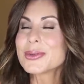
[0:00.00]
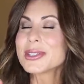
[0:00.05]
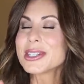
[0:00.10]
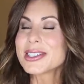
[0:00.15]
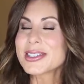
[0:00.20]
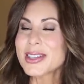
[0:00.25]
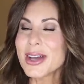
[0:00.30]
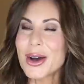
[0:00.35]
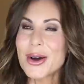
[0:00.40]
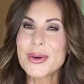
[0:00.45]
which
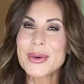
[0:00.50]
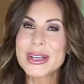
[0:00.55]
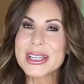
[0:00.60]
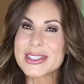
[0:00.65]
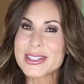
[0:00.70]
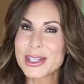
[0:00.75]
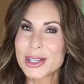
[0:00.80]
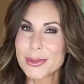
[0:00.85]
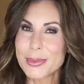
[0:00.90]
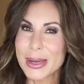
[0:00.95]
is
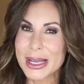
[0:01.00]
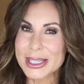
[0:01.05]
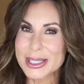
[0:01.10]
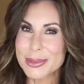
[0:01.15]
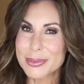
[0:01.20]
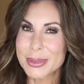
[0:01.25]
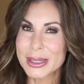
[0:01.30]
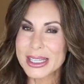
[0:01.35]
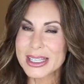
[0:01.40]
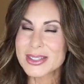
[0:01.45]
always your
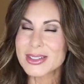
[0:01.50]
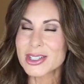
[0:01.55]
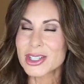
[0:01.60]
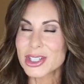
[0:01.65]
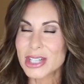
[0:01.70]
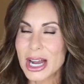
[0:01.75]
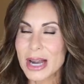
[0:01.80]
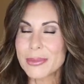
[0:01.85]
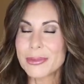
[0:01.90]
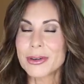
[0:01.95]
best place to
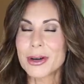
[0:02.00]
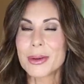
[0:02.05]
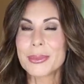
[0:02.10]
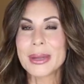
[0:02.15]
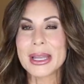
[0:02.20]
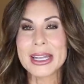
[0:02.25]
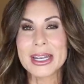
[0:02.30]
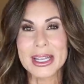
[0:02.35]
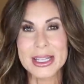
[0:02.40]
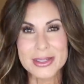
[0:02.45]
shop from
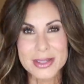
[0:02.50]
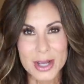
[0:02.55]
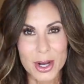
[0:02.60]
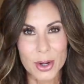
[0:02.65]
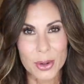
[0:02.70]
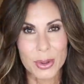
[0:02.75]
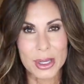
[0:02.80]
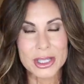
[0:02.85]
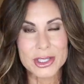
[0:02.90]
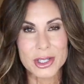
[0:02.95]
and is
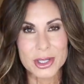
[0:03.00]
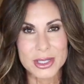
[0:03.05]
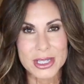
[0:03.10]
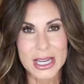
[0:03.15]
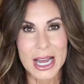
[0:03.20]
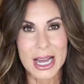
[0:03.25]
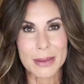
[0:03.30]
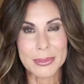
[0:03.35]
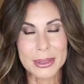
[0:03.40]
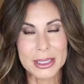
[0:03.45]
always your
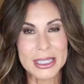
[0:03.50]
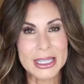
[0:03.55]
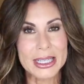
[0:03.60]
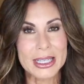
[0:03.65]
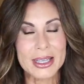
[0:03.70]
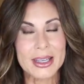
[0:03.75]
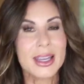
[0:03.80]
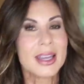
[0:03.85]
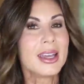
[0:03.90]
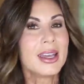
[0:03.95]
top
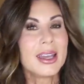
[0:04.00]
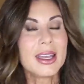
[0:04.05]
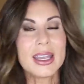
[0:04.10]
link.